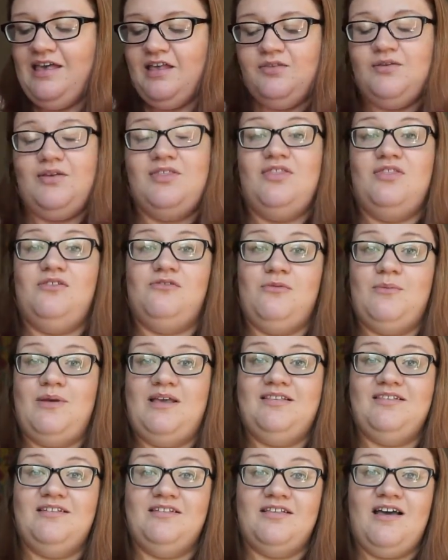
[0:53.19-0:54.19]
so I think they're
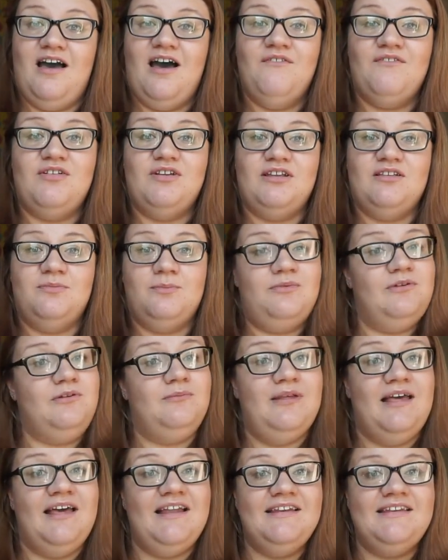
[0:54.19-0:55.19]
amazing to have and
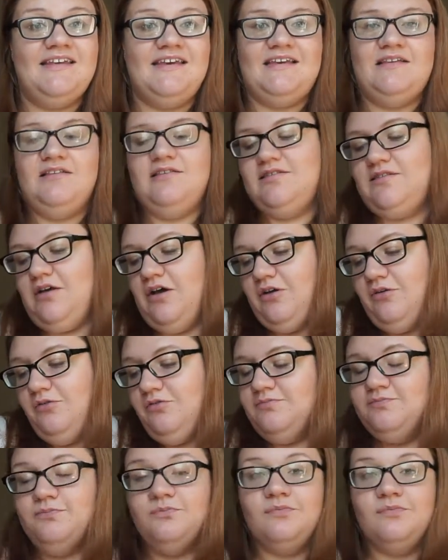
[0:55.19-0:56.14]
extremely handy so